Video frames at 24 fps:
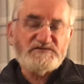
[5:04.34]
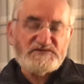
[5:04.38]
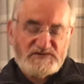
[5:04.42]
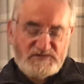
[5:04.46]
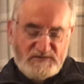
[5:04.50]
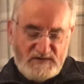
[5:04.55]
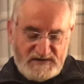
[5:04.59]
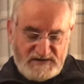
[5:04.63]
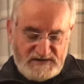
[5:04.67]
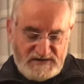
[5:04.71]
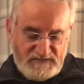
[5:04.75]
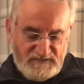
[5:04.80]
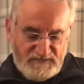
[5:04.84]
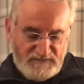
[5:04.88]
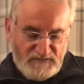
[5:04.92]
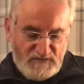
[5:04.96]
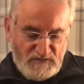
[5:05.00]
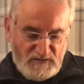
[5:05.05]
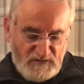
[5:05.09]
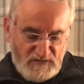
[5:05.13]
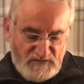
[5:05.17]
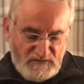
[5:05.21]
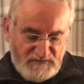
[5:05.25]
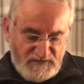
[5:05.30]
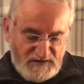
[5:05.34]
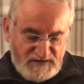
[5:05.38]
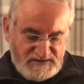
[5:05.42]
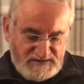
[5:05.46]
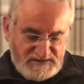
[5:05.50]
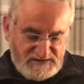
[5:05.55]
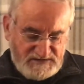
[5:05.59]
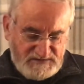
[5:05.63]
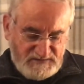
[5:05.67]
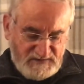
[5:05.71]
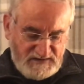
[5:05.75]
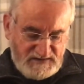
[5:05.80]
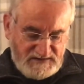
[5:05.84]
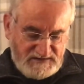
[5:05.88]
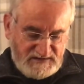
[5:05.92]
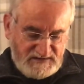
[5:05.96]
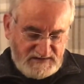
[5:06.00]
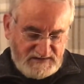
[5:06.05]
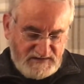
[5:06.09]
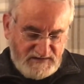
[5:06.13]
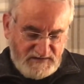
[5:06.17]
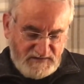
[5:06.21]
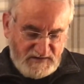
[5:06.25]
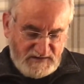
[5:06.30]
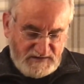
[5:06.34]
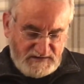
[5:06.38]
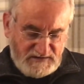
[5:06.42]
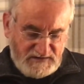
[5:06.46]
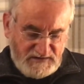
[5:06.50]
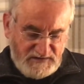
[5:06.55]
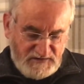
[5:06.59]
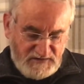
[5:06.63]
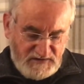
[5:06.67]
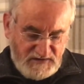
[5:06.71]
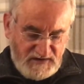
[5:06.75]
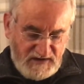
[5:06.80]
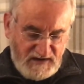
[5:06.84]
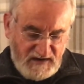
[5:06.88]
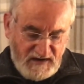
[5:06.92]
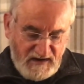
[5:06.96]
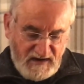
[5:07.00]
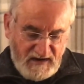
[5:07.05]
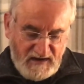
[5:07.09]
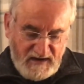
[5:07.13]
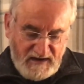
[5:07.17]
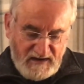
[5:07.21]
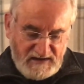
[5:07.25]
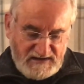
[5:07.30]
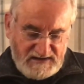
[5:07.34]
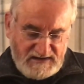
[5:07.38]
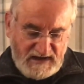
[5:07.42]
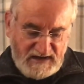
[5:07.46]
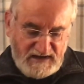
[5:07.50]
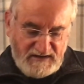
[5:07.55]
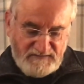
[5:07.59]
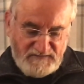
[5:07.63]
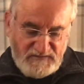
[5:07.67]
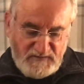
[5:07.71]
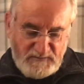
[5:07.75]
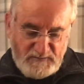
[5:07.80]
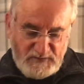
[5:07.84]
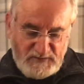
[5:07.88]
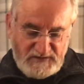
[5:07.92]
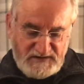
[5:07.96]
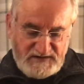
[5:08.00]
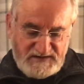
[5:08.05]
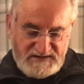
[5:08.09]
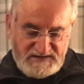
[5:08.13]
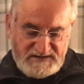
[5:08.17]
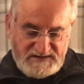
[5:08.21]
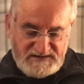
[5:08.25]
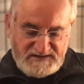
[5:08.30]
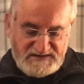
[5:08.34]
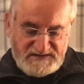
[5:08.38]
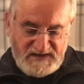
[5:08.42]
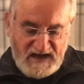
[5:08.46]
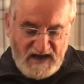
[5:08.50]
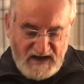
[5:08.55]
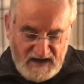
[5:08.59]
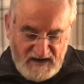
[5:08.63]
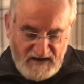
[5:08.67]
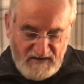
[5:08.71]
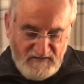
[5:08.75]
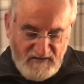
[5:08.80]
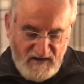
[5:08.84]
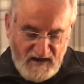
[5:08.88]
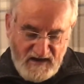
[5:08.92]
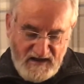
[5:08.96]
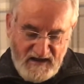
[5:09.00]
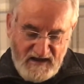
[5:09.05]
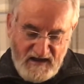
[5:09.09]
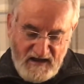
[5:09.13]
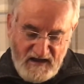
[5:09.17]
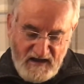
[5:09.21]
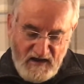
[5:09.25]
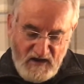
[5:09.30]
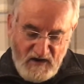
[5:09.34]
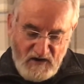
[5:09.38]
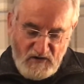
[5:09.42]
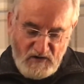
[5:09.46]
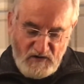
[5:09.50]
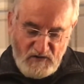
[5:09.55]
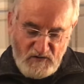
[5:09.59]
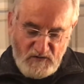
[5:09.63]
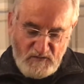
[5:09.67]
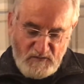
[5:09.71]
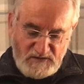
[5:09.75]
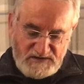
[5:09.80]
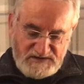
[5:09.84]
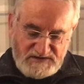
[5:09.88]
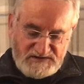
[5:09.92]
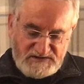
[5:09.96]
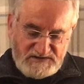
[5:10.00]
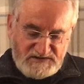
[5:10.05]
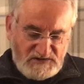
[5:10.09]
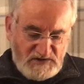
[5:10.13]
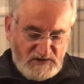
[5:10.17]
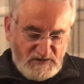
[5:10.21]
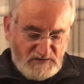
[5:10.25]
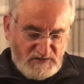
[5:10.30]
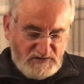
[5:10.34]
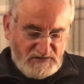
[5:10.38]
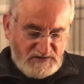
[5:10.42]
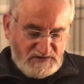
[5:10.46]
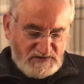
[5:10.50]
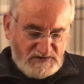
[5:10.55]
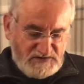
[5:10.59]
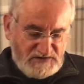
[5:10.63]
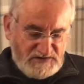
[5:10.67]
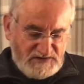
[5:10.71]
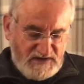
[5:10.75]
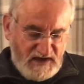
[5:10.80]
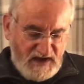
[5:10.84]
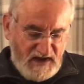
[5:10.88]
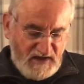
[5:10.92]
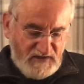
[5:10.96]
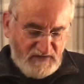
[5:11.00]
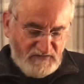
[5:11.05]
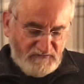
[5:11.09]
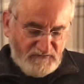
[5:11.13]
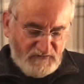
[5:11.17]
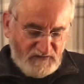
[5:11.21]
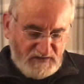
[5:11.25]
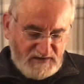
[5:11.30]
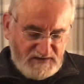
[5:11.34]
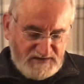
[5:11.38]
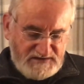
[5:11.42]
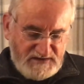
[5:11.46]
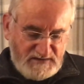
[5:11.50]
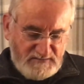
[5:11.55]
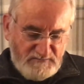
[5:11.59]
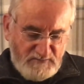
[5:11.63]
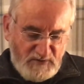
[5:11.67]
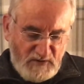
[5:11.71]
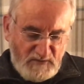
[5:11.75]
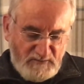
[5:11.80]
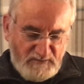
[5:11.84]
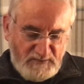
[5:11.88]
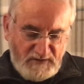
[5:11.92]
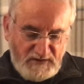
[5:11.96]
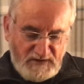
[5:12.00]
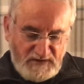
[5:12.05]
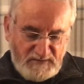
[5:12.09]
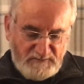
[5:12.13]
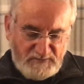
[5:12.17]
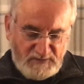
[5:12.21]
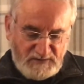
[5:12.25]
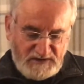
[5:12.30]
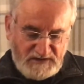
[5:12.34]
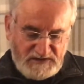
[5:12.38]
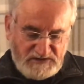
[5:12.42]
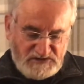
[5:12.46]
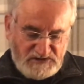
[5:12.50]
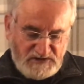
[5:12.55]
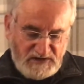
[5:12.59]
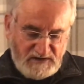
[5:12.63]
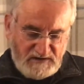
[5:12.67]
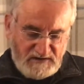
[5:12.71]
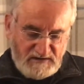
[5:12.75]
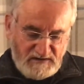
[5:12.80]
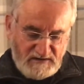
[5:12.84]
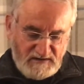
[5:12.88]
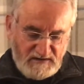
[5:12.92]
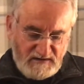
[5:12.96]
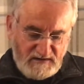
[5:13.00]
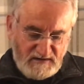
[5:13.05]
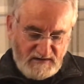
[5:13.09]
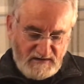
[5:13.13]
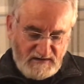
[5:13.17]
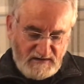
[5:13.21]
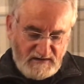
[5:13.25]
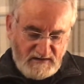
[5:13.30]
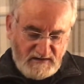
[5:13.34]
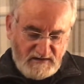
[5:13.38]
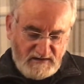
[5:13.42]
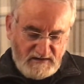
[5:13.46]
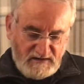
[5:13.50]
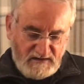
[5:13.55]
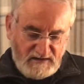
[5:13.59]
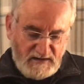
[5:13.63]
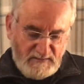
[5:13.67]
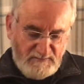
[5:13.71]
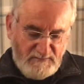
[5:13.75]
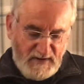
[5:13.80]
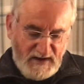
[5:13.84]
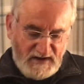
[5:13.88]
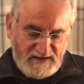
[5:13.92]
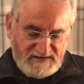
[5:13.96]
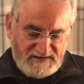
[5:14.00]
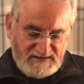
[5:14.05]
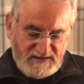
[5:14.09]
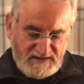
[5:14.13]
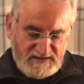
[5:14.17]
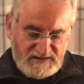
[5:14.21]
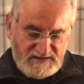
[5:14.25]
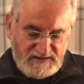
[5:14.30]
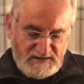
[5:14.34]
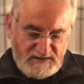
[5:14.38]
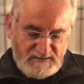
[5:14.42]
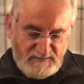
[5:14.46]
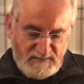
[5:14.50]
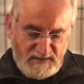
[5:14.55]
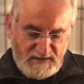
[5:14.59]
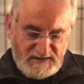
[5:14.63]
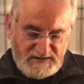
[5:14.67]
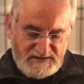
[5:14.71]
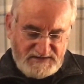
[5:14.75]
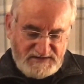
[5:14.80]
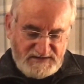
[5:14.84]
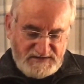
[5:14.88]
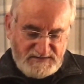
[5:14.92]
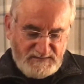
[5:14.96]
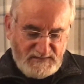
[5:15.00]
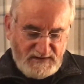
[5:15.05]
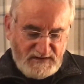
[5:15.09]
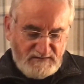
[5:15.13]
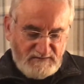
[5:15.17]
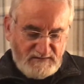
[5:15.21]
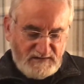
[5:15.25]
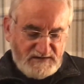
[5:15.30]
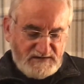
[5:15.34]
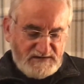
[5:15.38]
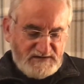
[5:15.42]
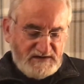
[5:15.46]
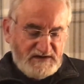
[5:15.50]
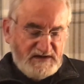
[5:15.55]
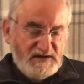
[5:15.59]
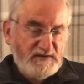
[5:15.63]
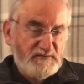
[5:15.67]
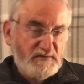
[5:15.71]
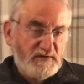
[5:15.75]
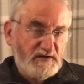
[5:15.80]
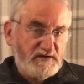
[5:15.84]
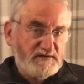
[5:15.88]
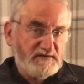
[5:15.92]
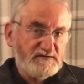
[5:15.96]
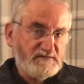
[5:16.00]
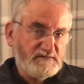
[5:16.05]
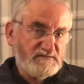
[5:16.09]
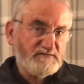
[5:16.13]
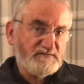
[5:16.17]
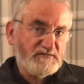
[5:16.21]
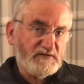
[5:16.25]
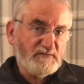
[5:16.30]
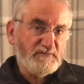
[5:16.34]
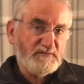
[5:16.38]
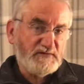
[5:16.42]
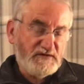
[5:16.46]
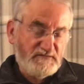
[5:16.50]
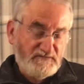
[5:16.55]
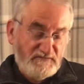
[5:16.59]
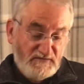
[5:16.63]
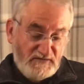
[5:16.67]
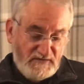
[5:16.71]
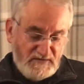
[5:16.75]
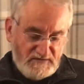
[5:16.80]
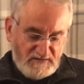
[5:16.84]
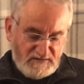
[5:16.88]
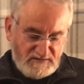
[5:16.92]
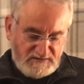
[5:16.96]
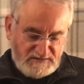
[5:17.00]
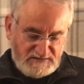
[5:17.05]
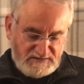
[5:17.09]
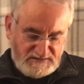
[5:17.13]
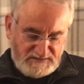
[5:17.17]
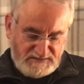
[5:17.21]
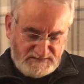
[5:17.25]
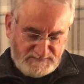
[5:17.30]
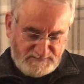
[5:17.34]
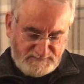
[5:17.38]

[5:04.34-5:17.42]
24, verses 20 to 23, tell of the priest Zechariah, who was stoned to death for his unpopular preaching, a passage that ministers might want to keep hidden from their flocks.